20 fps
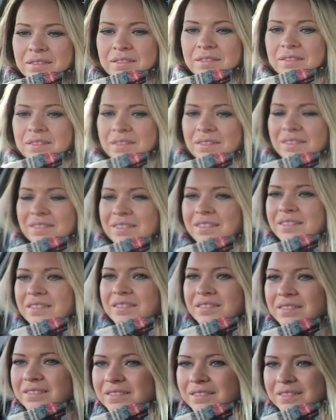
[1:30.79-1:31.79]

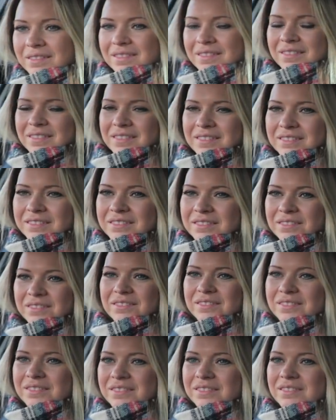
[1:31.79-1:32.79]

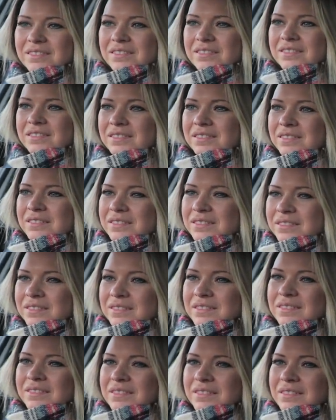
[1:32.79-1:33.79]

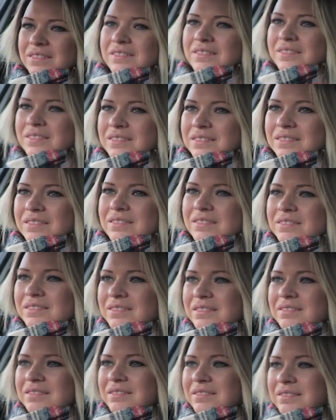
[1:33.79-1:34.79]

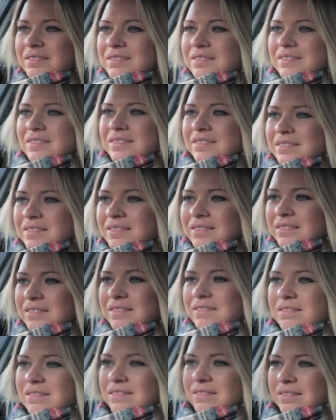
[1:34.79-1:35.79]

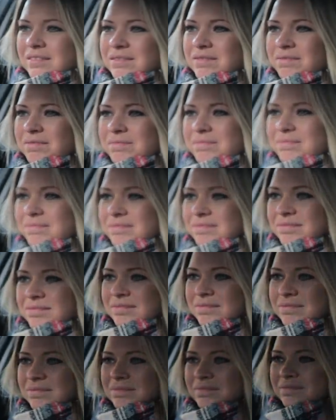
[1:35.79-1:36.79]

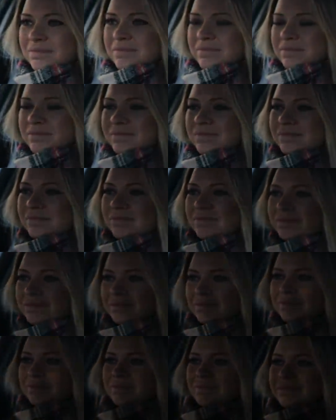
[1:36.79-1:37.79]

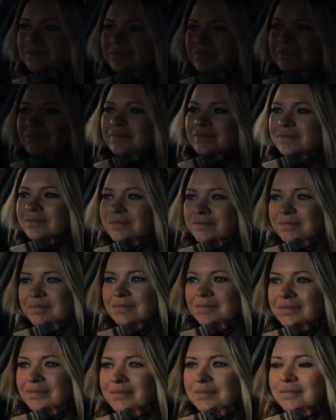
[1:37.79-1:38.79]
No words are spoken by the person on screen.